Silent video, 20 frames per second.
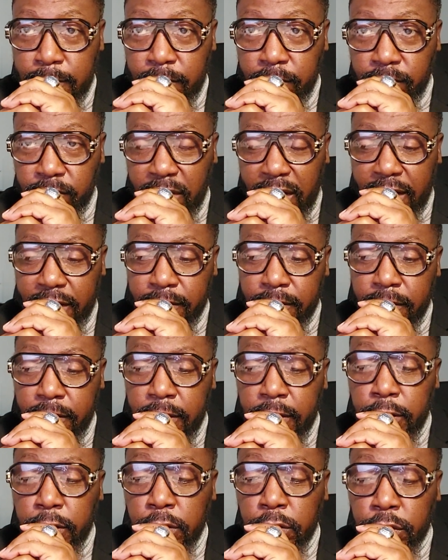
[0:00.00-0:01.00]
right?
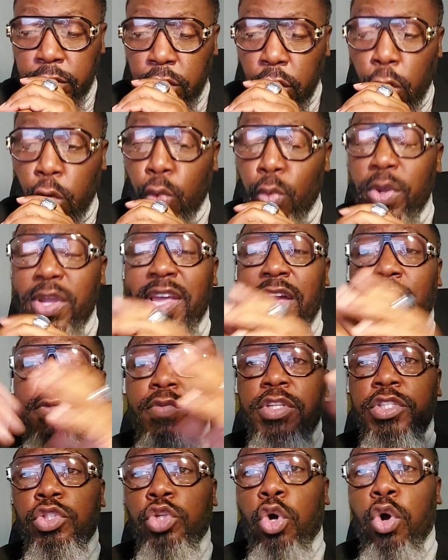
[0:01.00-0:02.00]
So we got to
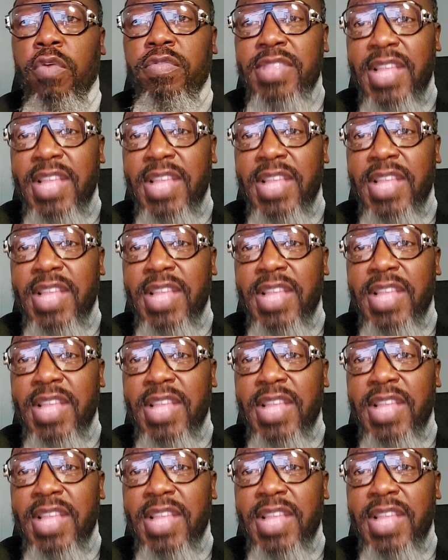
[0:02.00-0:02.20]
resolve